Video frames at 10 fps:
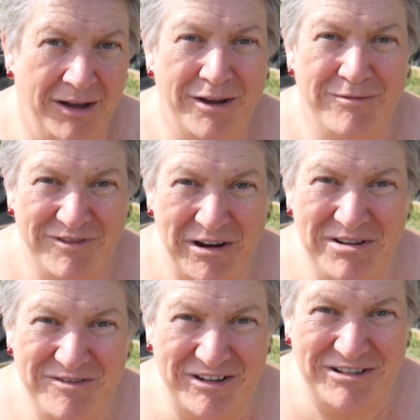I'm
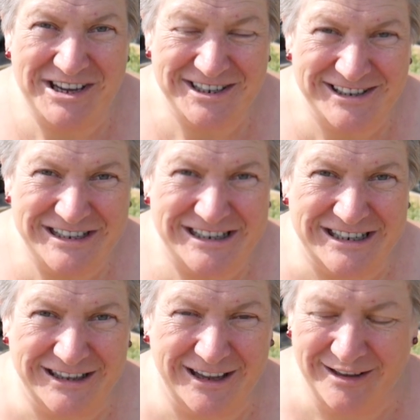very, very
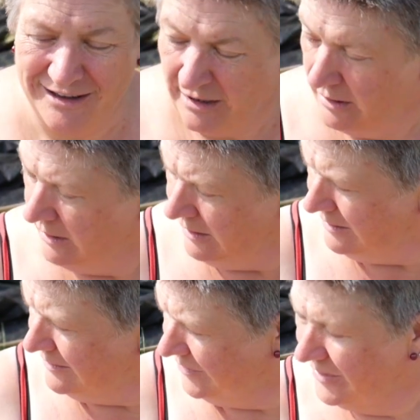excited that
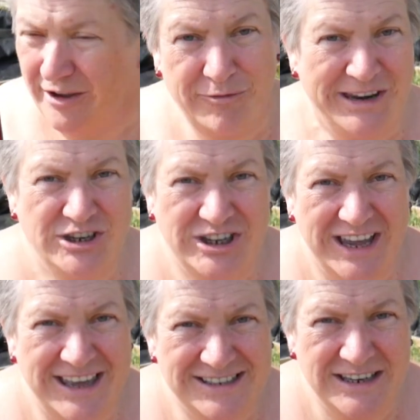I've managed to
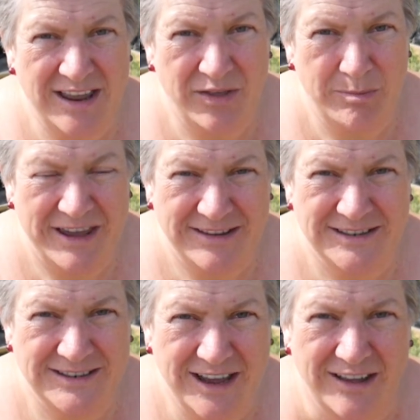get yet another bed
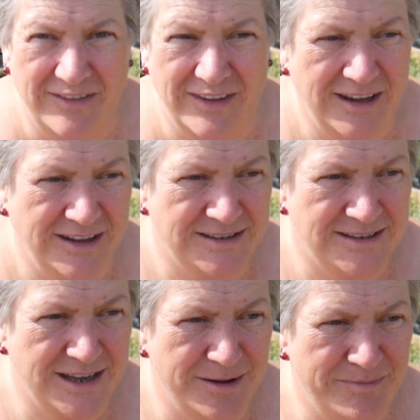done.
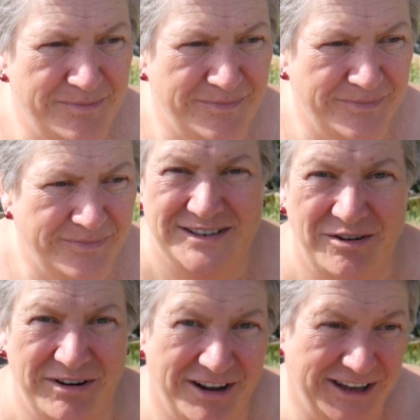It's
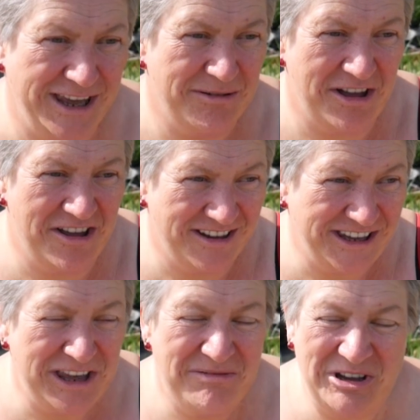I
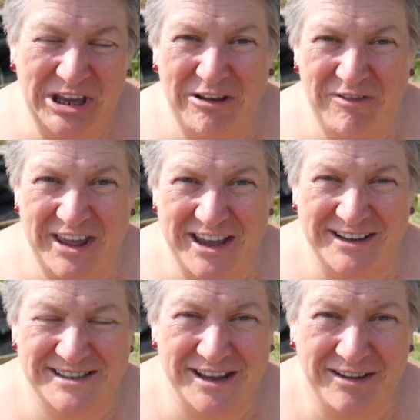keep looking over there
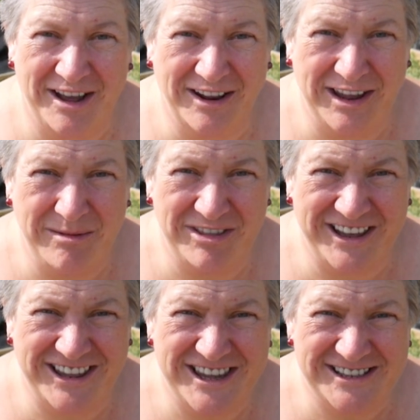because I keep
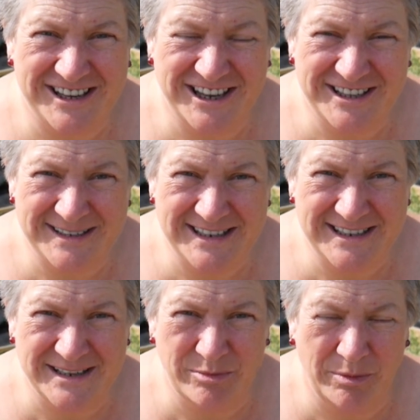thinking I can see
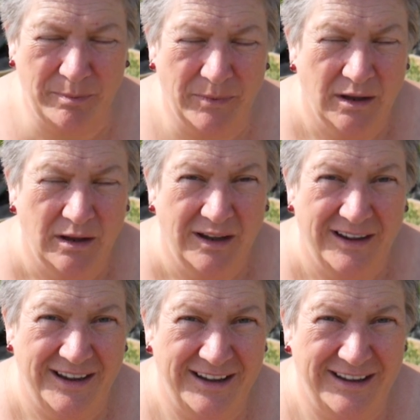someone,
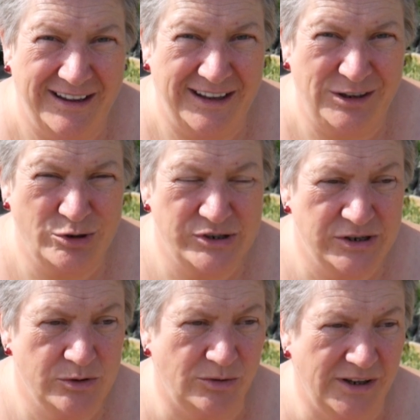and not
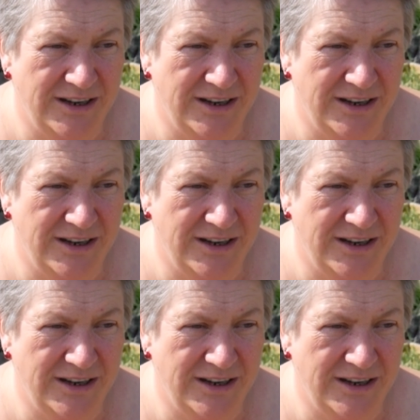at all.